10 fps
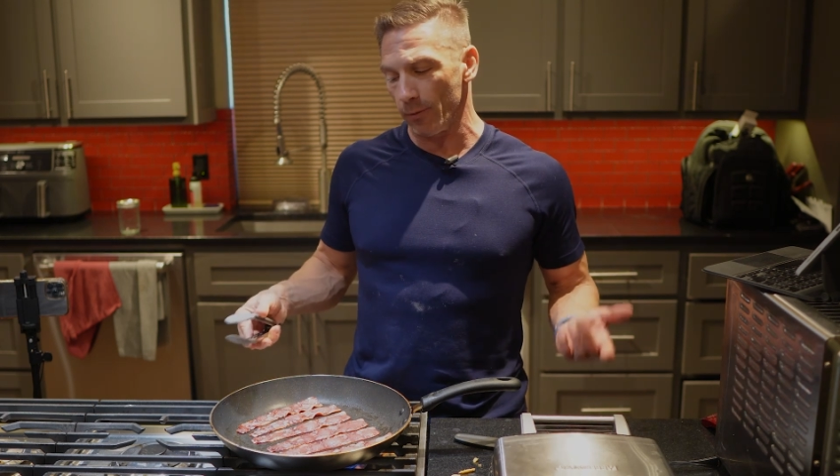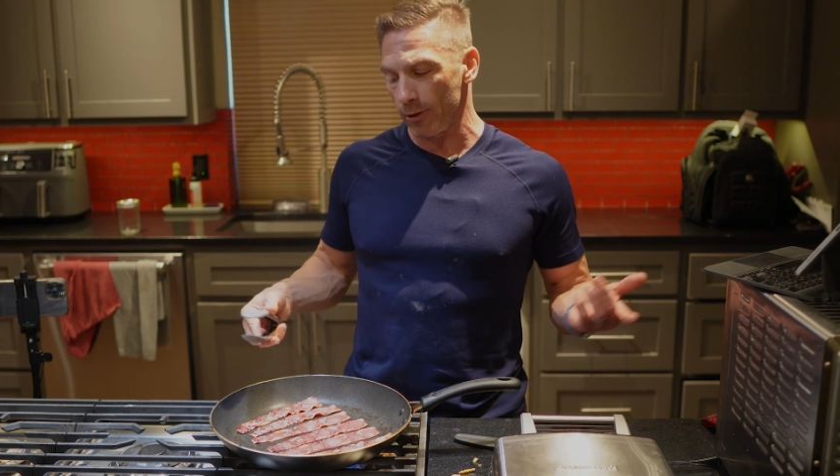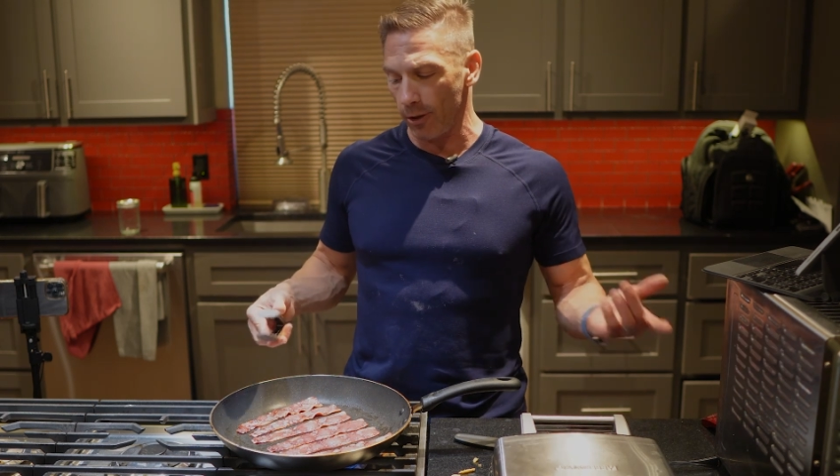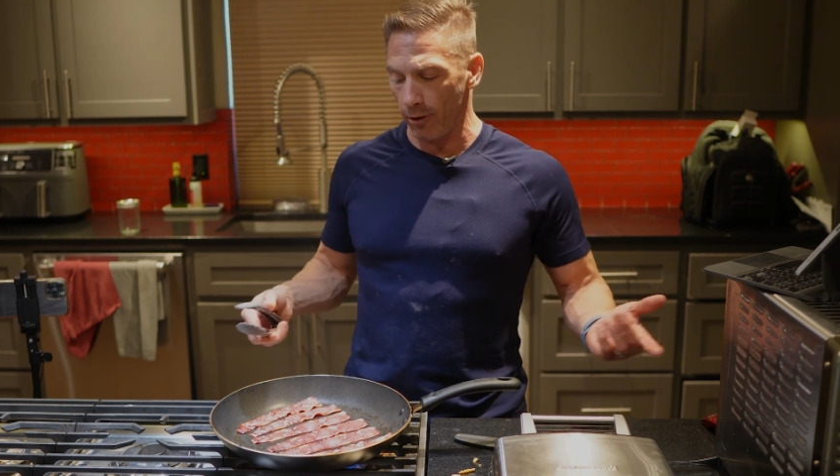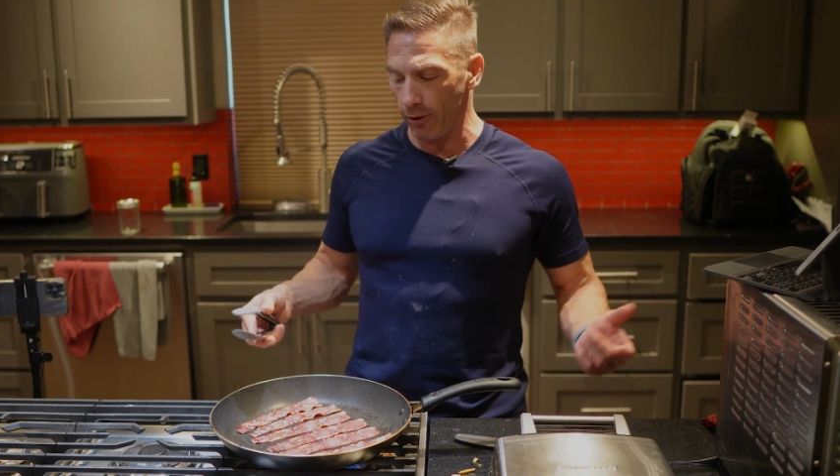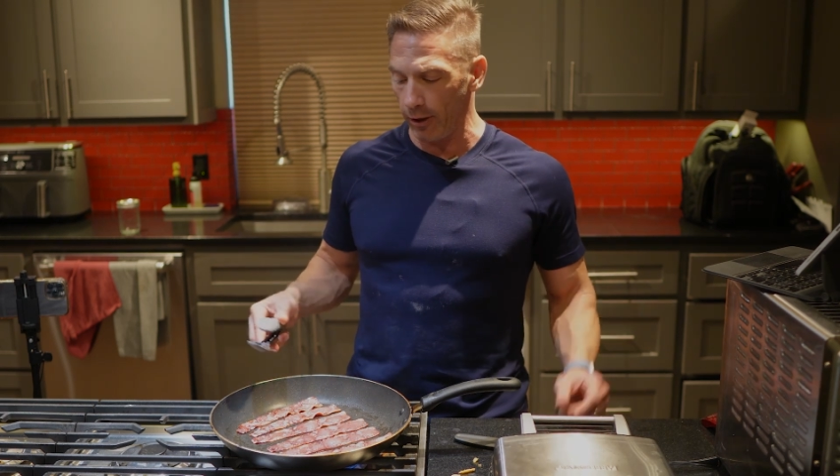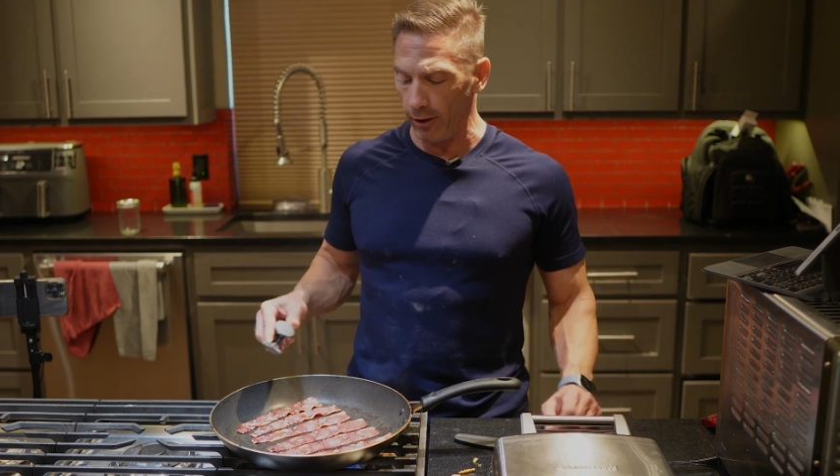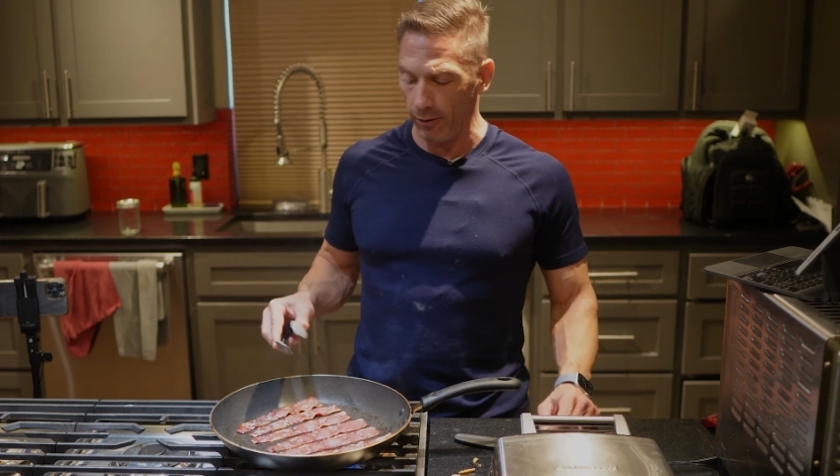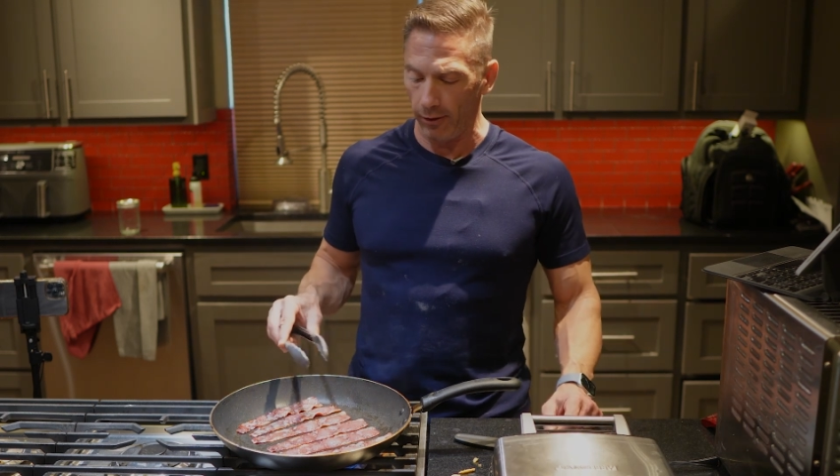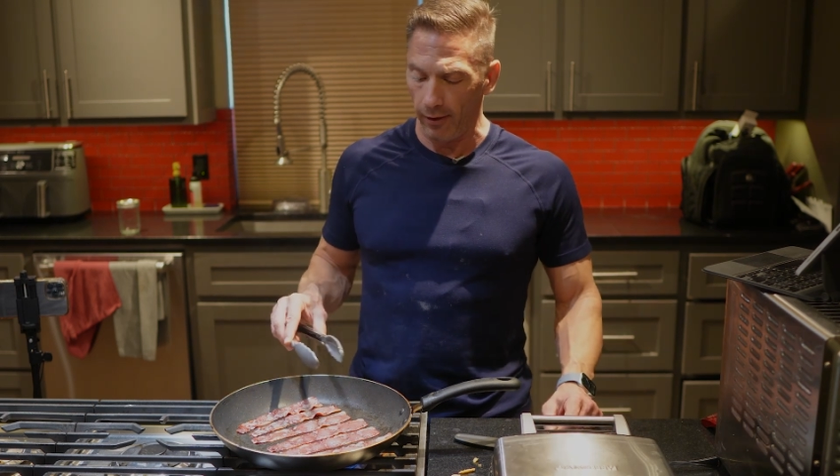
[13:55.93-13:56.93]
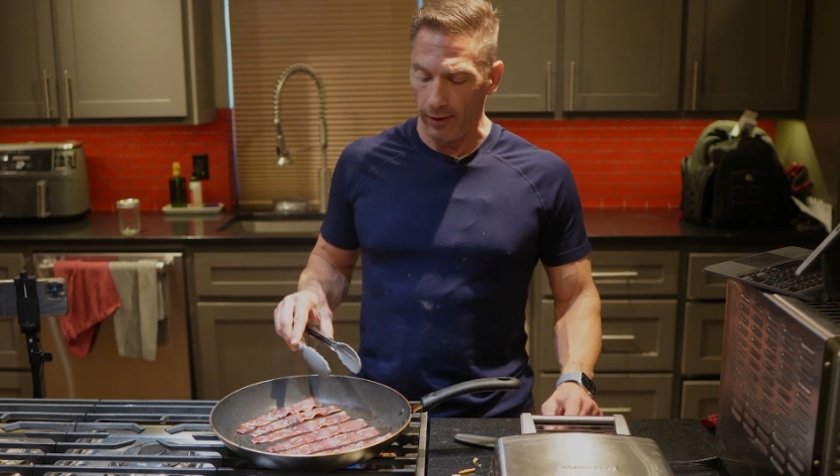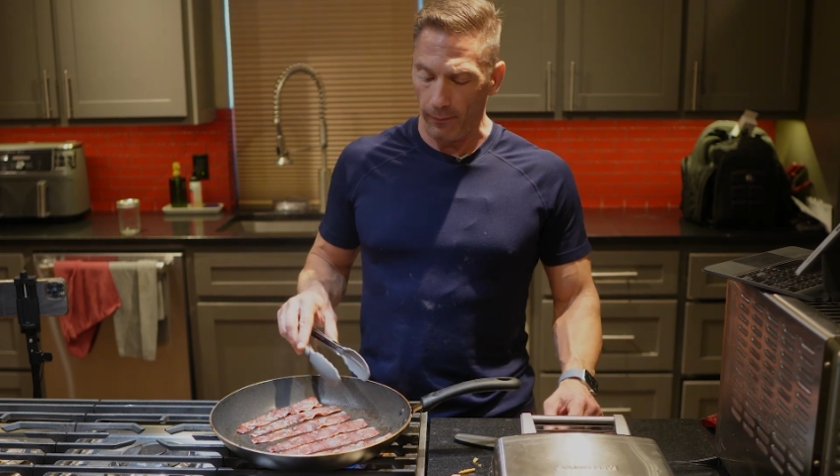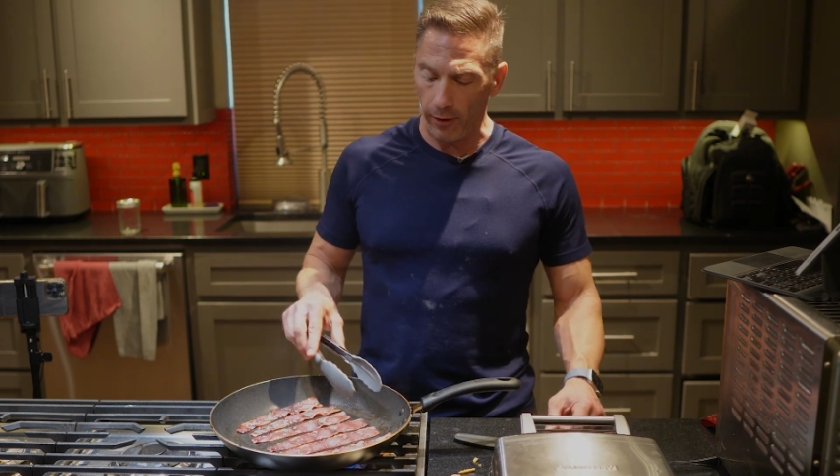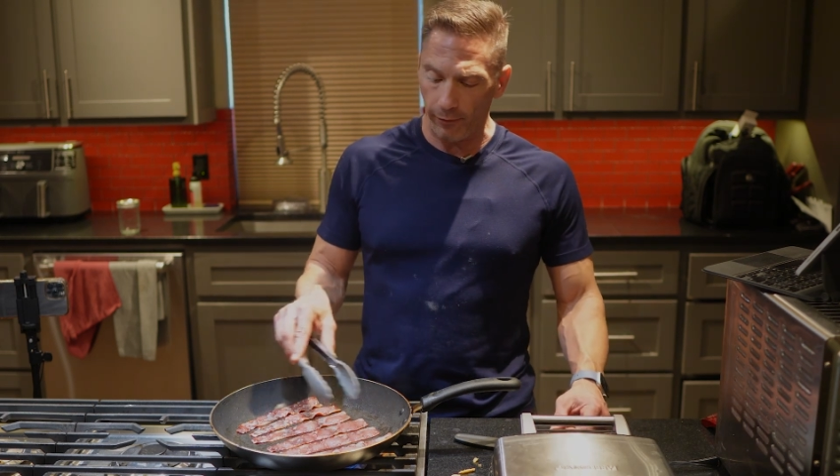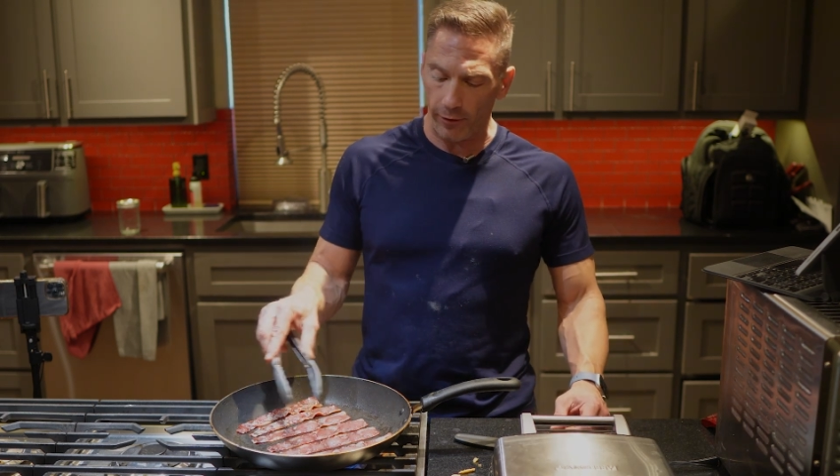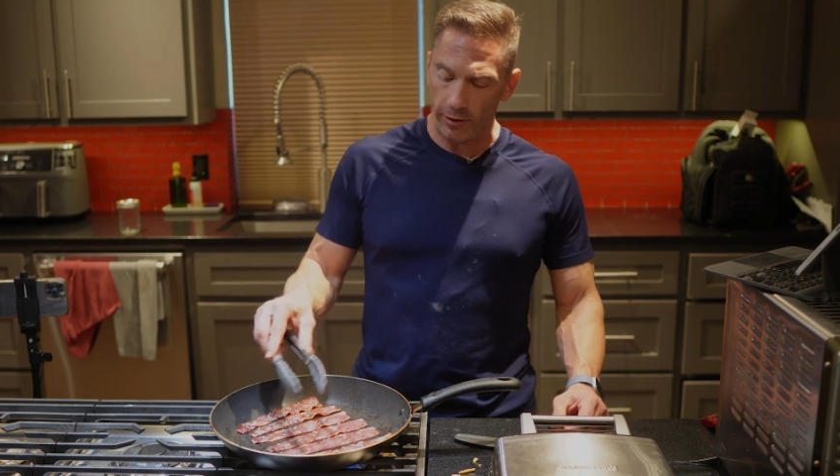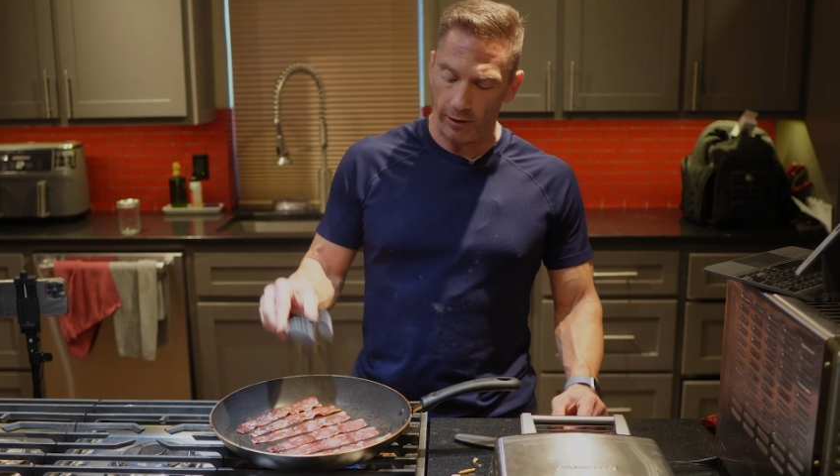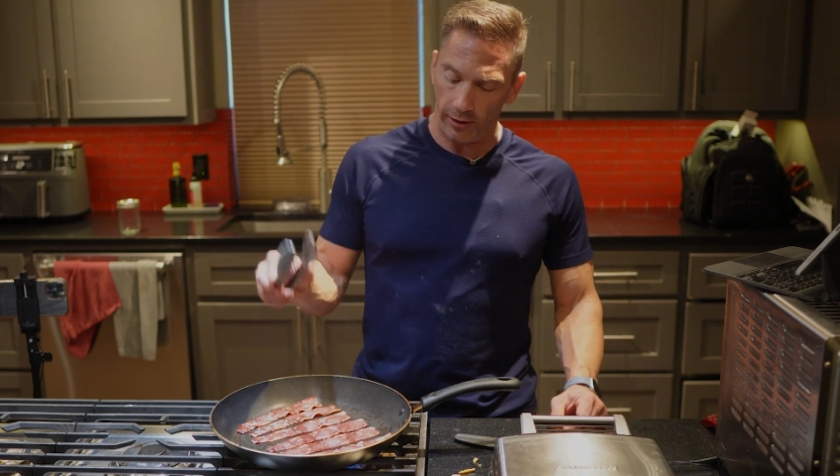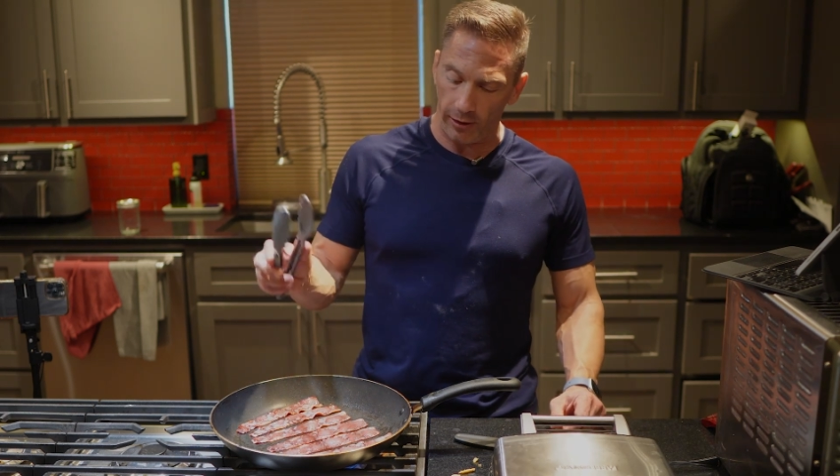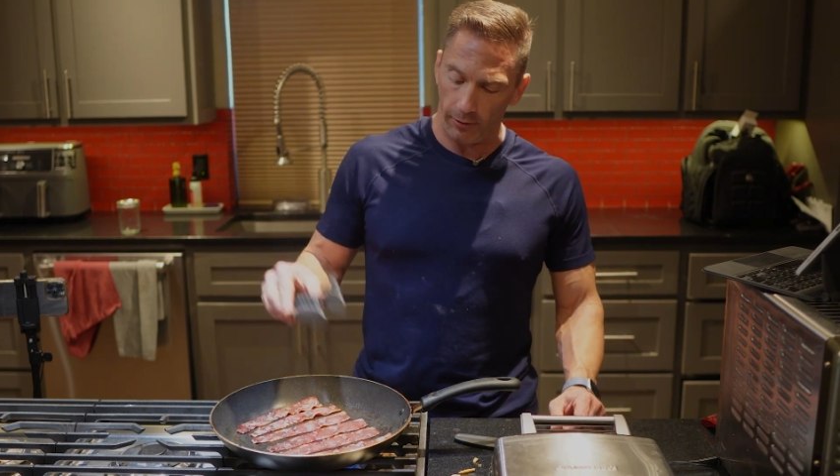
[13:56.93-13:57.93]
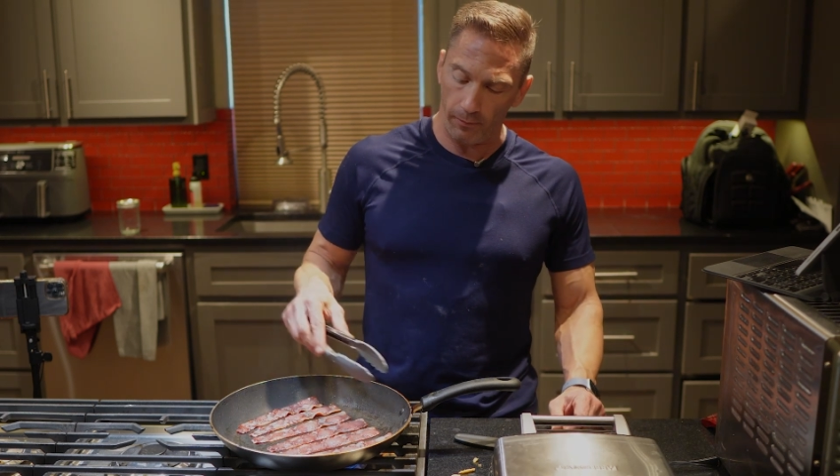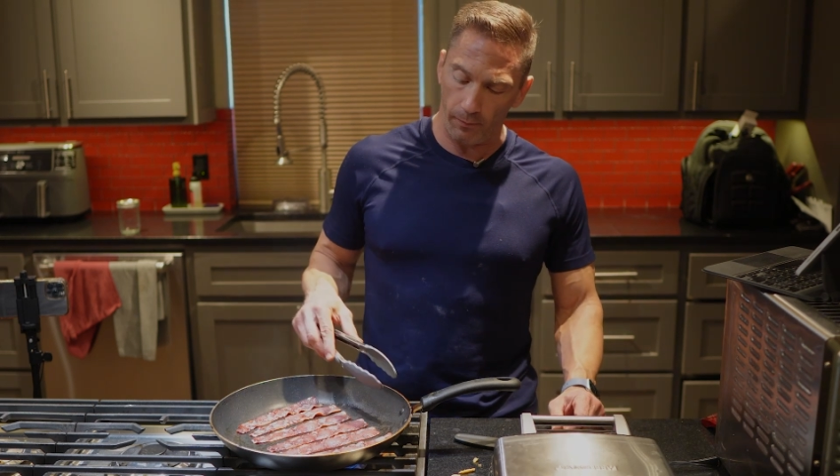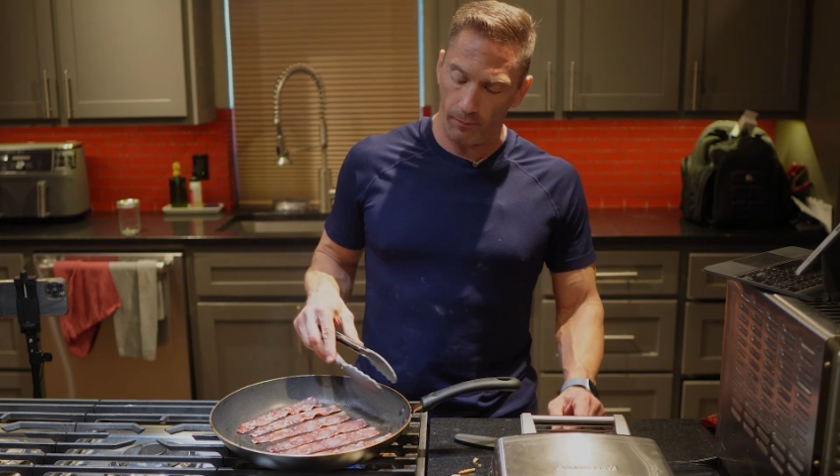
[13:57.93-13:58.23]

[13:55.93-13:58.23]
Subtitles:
So, you know, be efficient, you know,